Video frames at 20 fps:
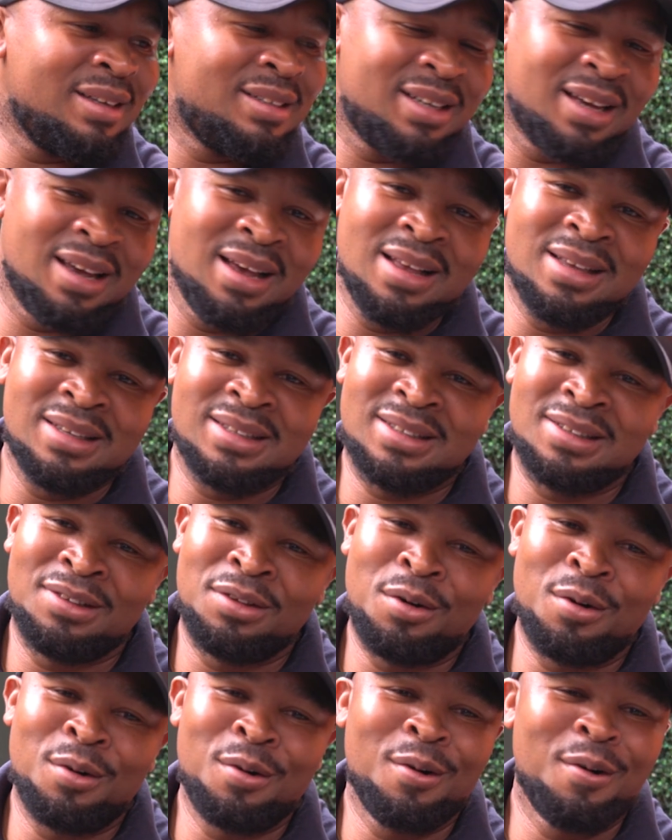Jens,
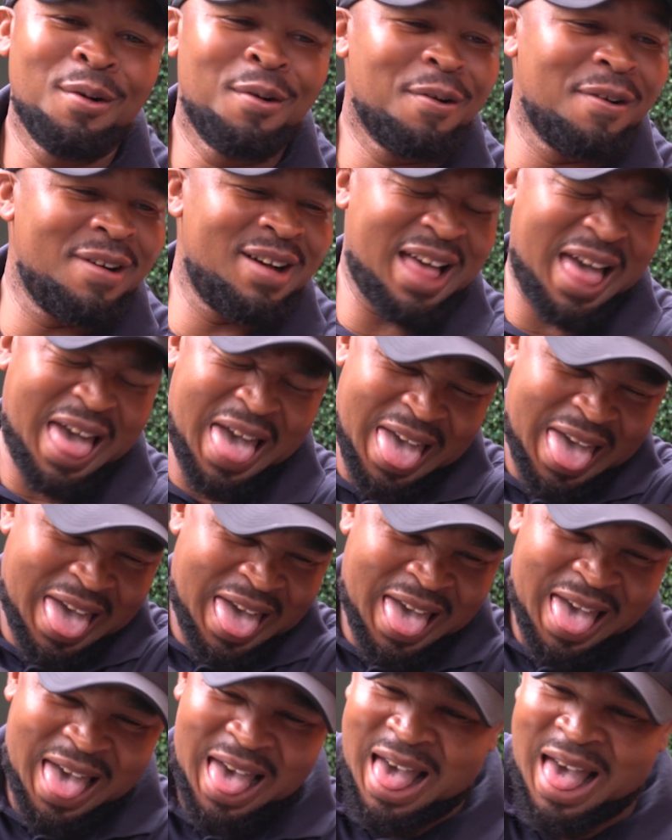no.
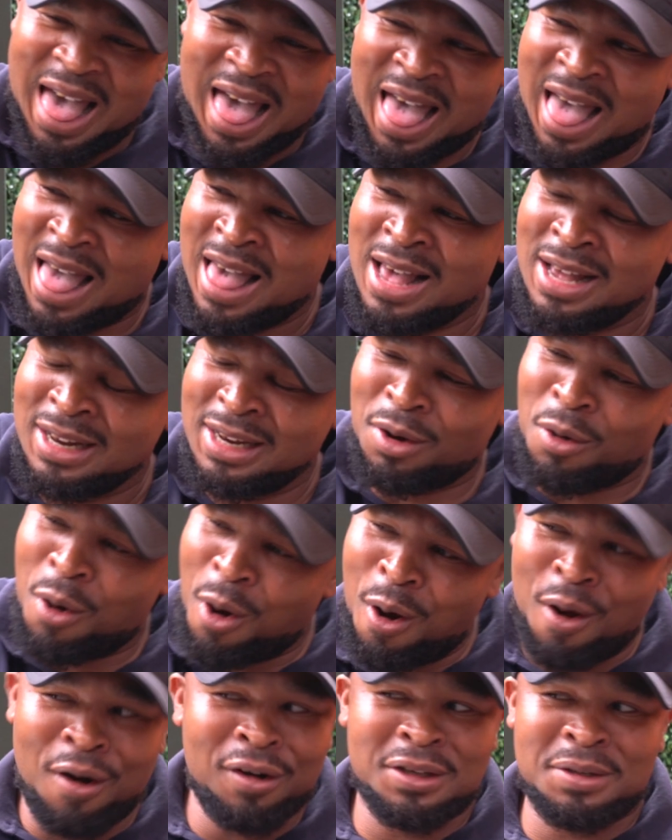The
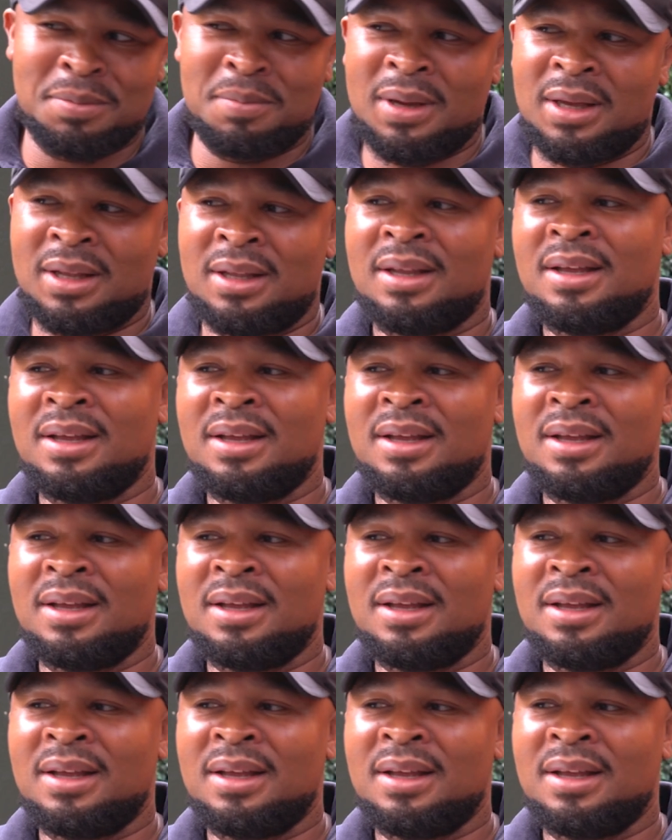calls, man.